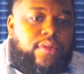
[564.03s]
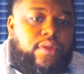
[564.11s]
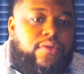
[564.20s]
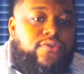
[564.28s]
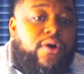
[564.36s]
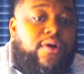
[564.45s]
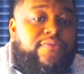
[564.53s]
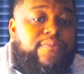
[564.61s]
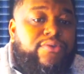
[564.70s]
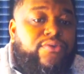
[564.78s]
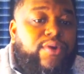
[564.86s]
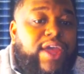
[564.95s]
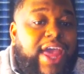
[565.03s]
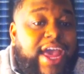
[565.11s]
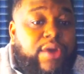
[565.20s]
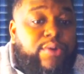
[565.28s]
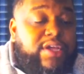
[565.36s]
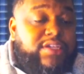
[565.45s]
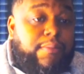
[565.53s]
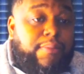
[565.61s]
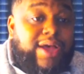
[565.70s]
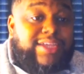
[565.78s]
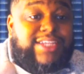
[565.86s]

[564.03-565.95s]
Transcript: so of between equities and bonds.